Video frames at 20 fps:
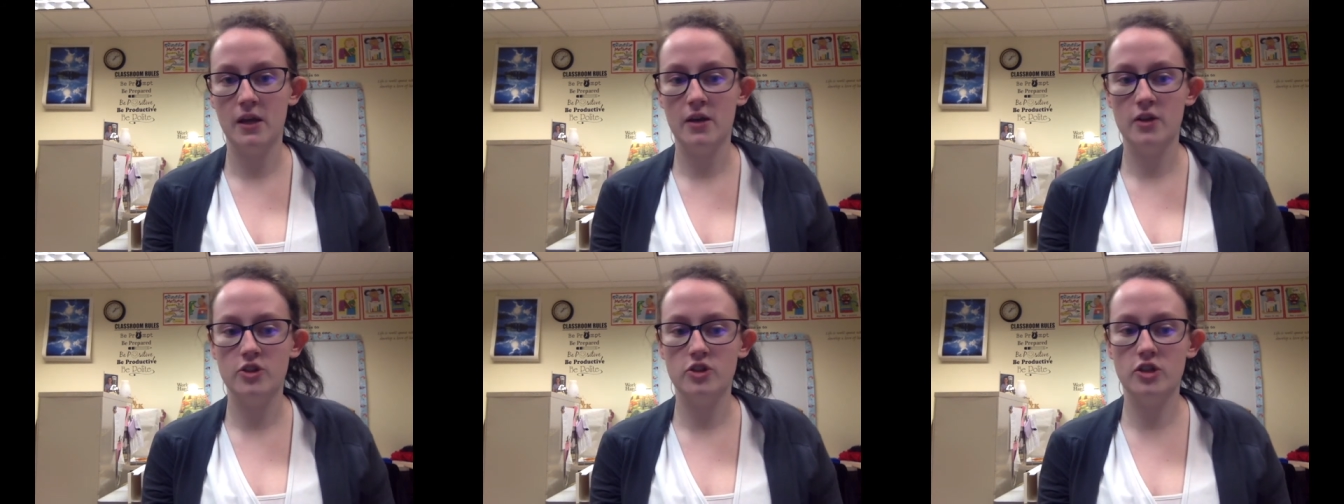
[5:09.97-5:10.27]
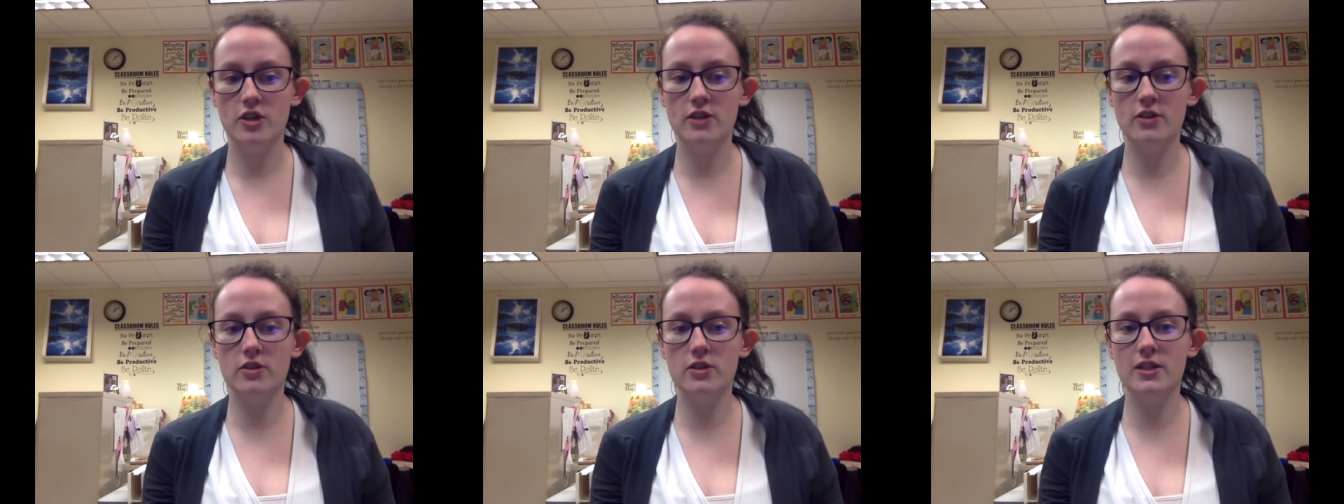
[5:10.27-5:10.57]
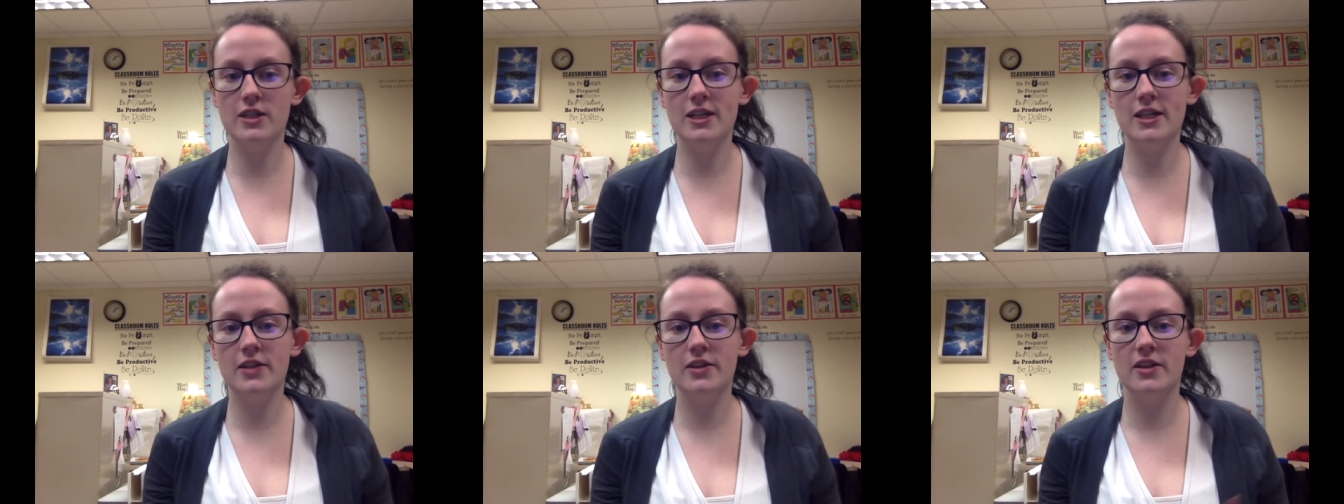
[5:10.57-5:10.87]

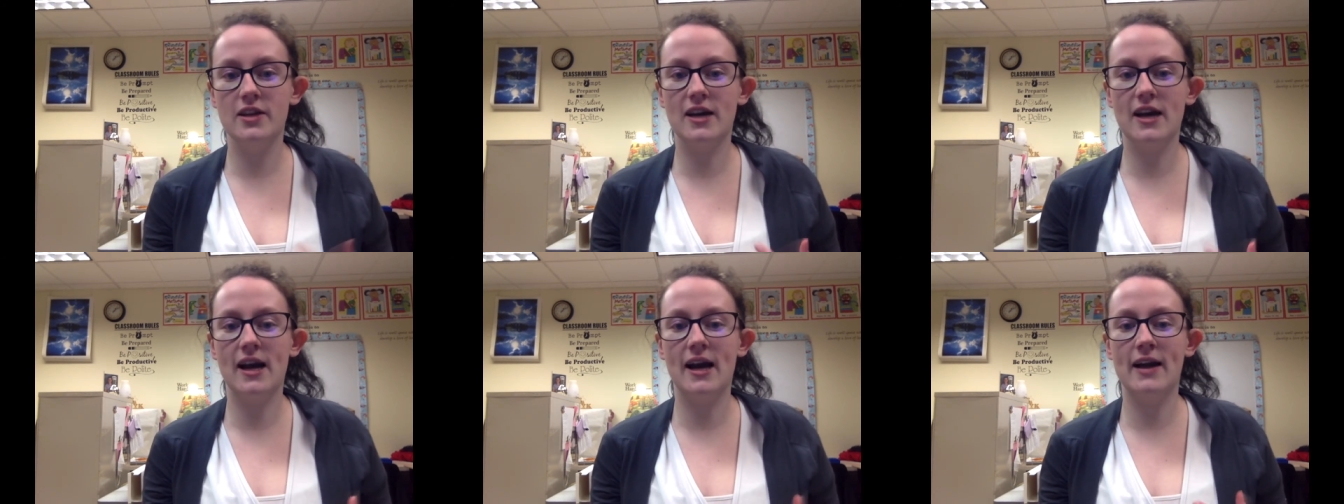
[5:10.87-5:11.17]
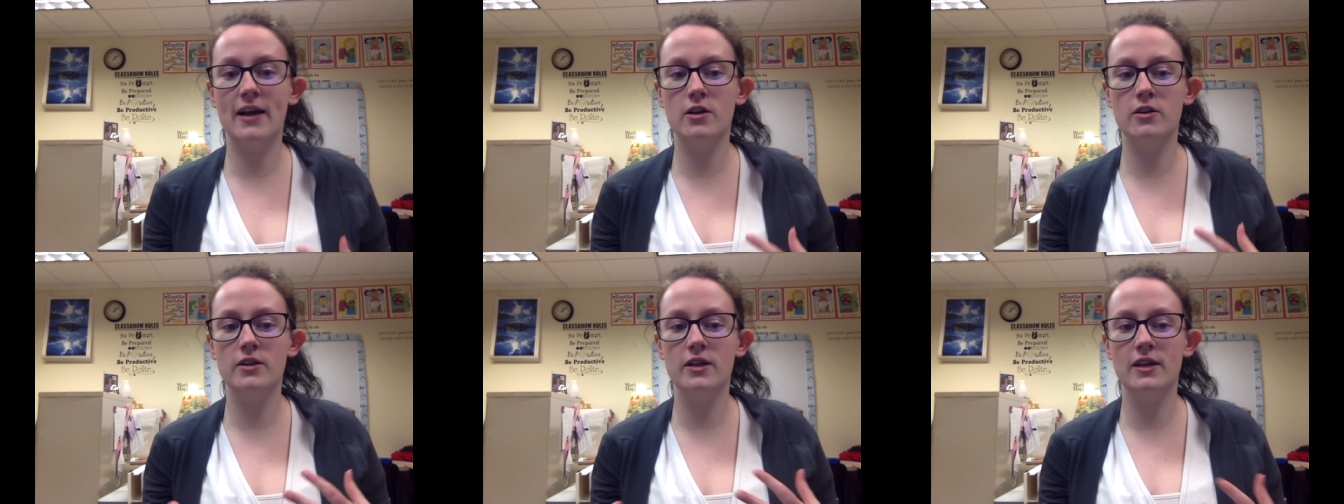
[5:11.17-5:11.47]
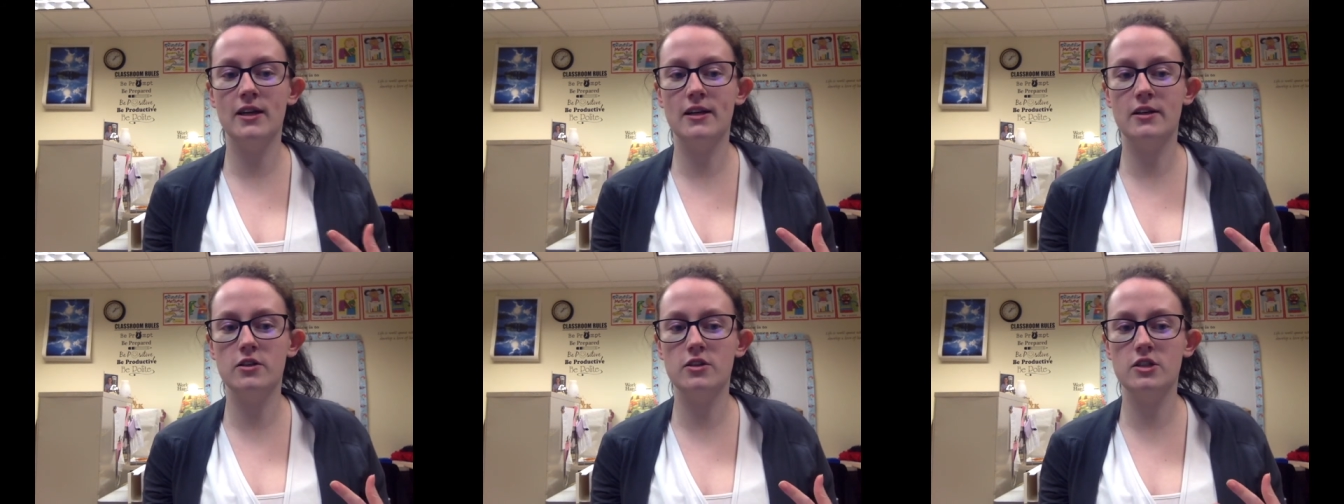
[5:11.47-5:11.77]
Generally, the higher the
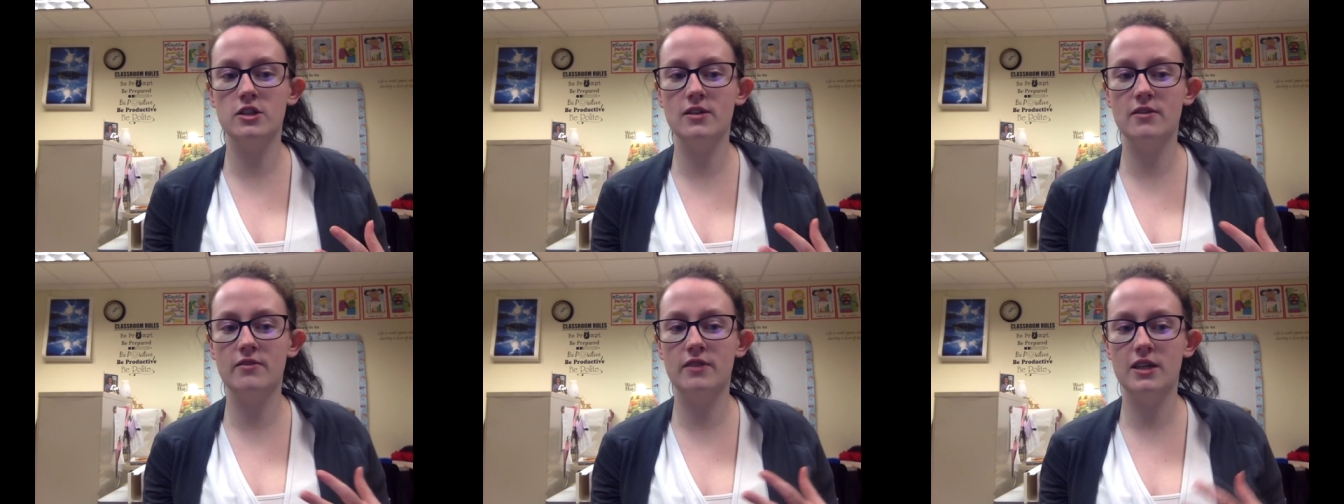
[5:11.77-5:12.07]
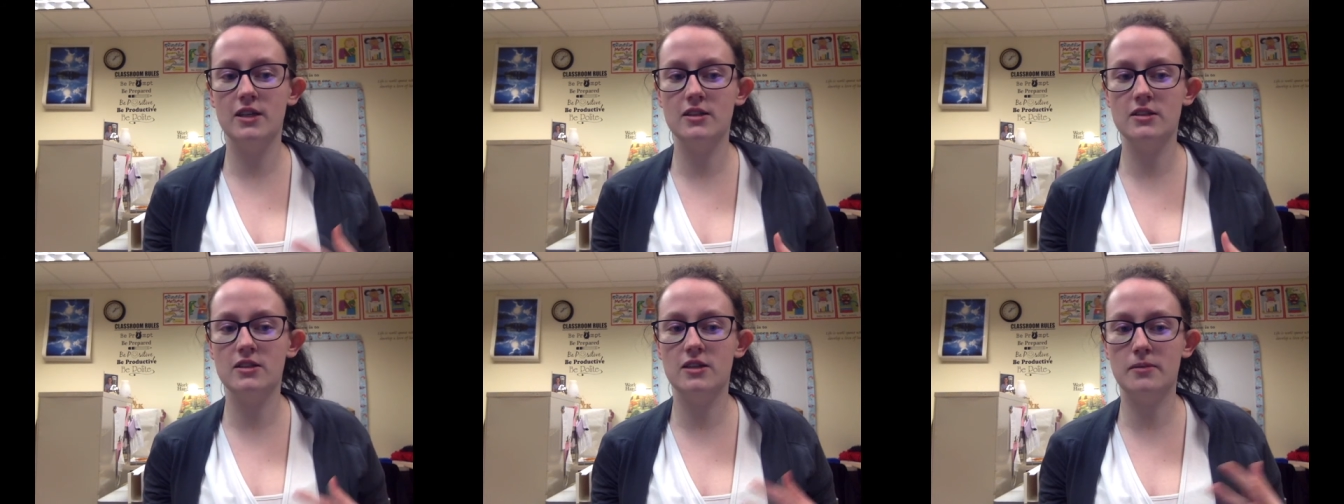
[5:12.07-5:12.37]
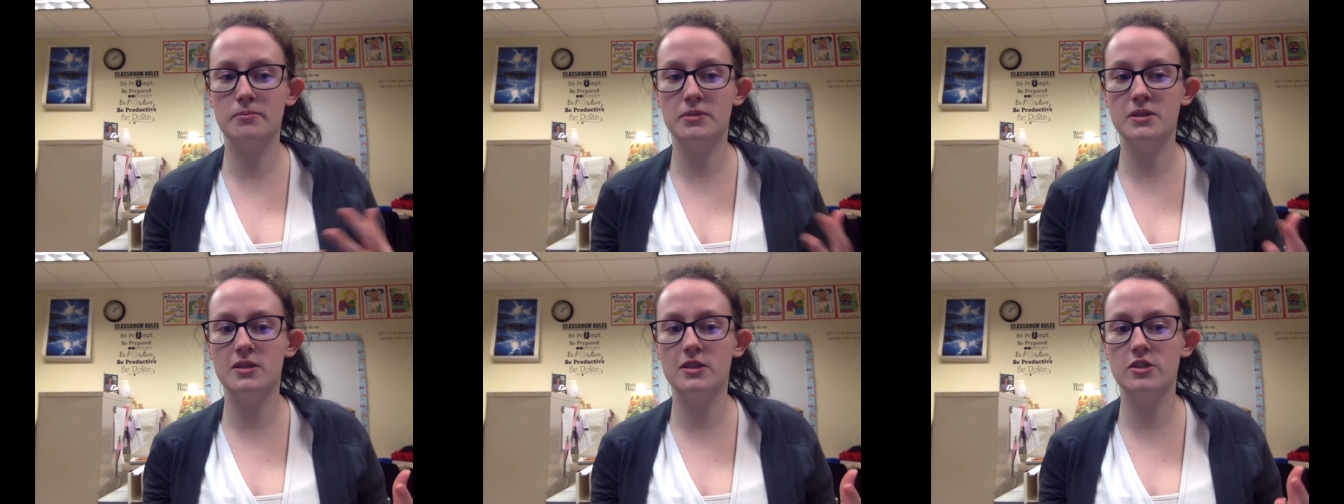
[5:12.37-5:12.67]
energy of this
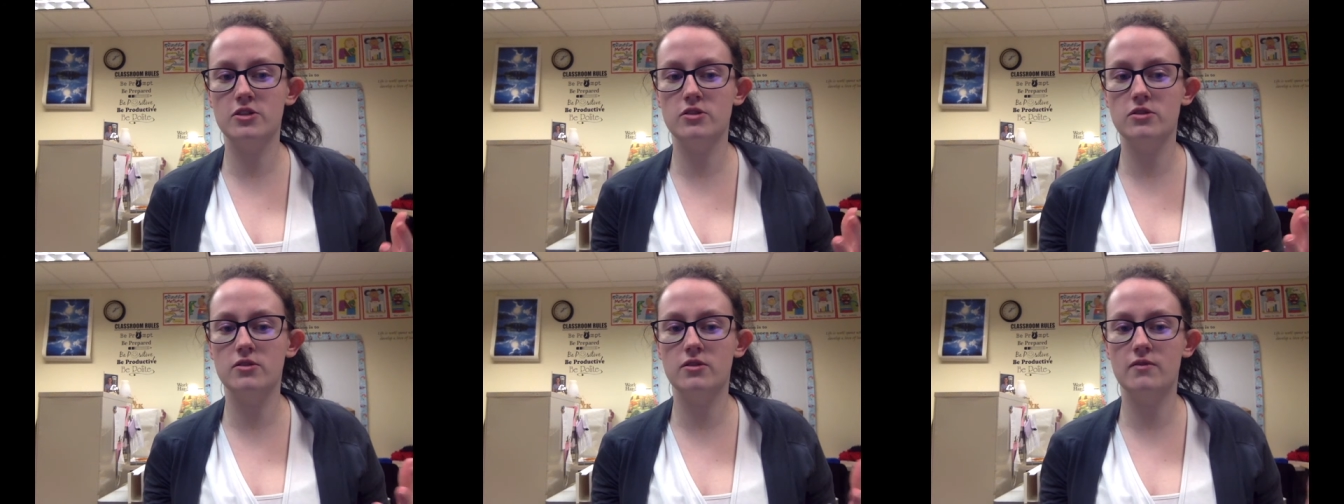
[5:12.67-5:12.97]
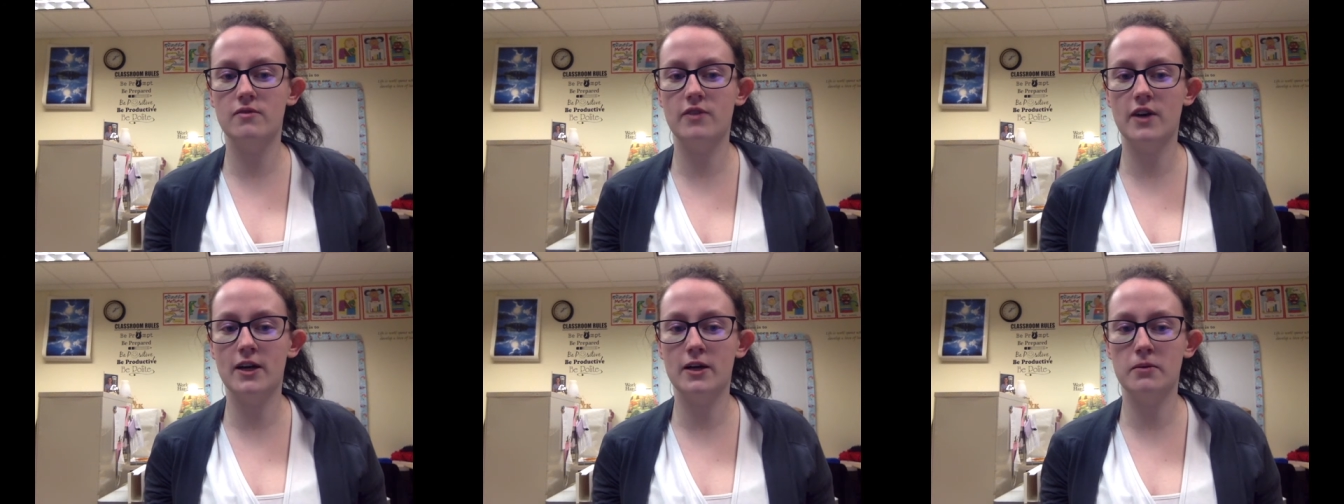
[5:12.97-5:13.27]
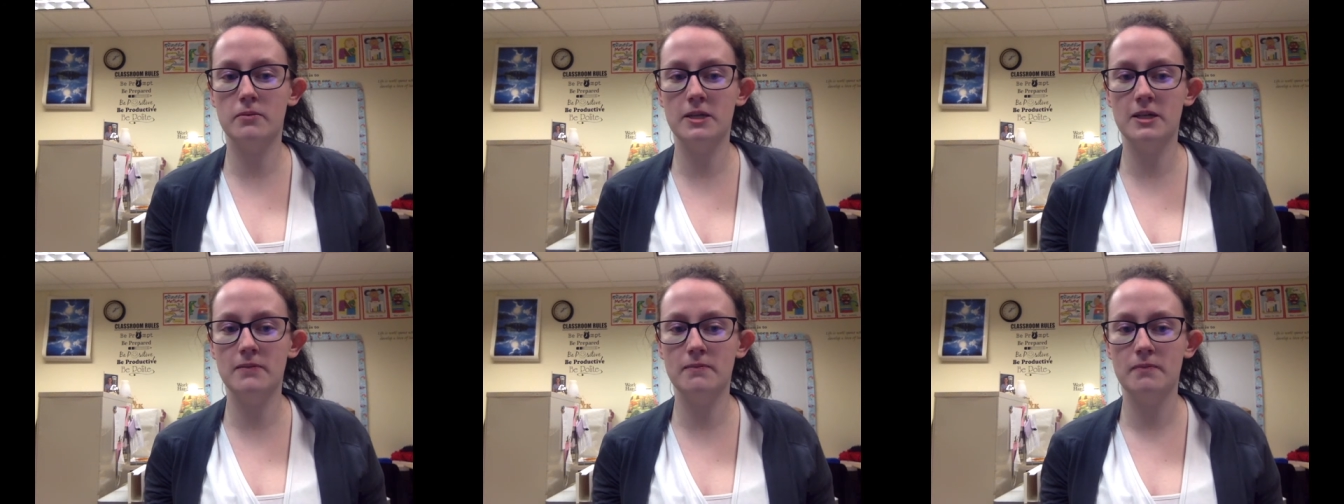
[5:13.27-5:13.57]
depositional
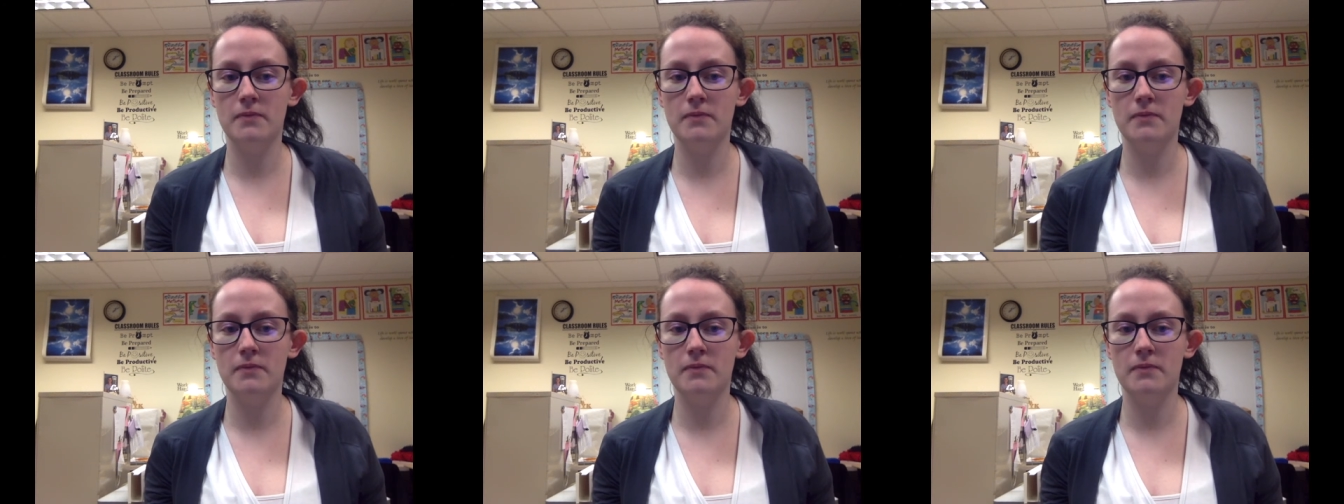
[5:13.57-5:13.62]
environment,